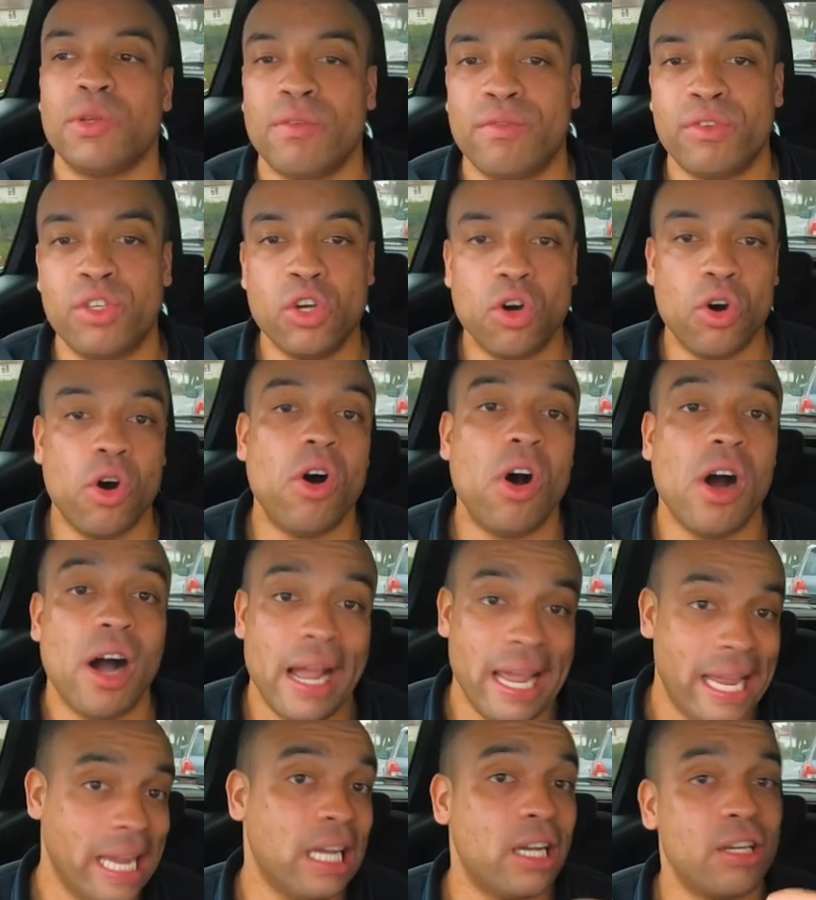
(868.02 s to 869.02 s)
if you're
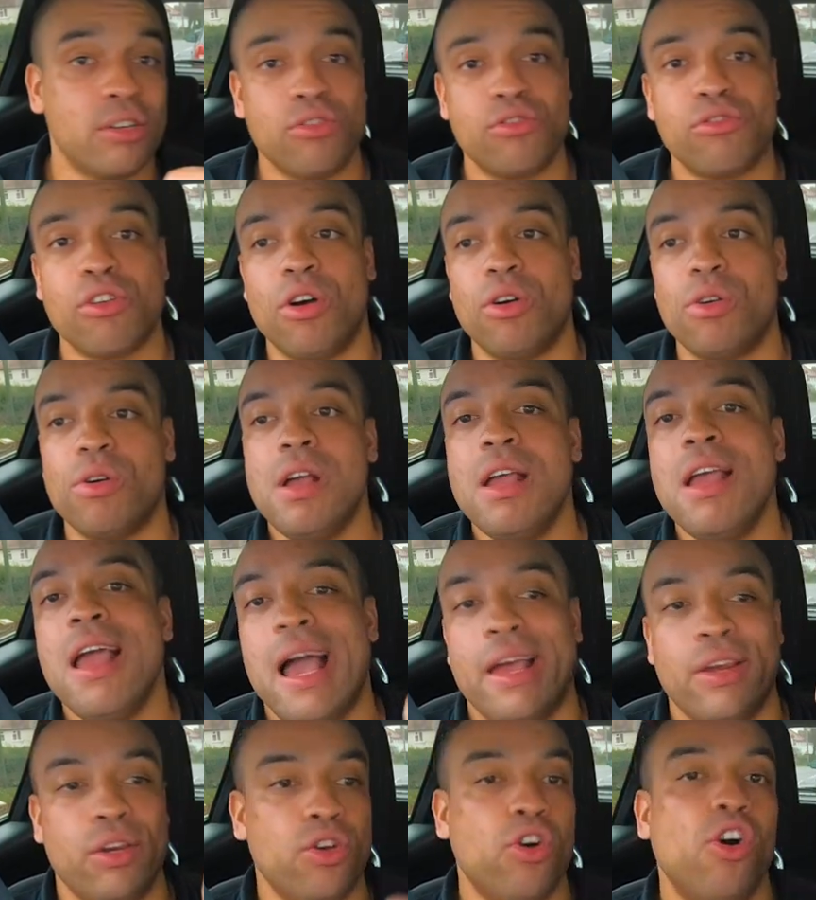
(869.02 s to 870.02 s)
in control
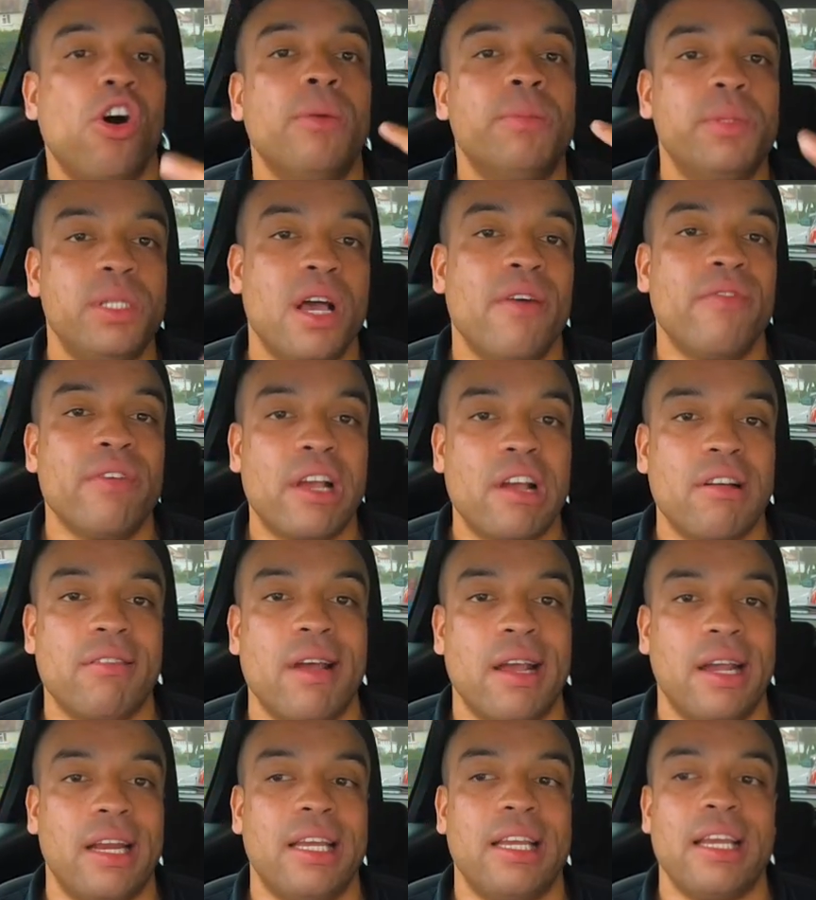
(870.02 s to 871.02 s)
and you're observing
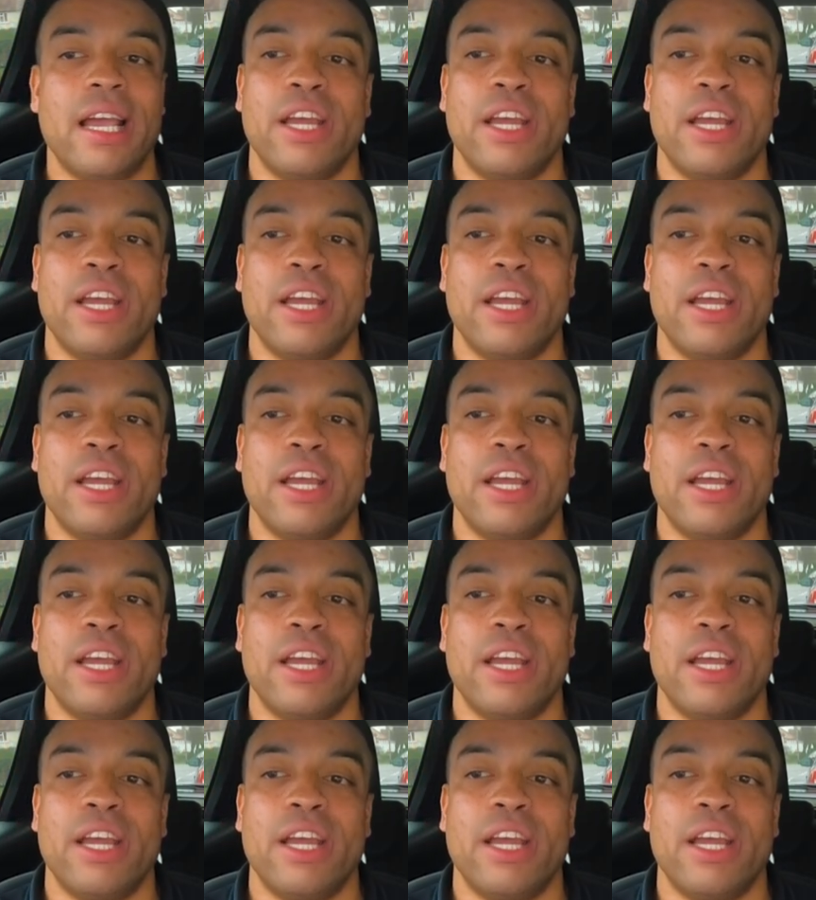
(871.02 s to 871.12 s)
correctly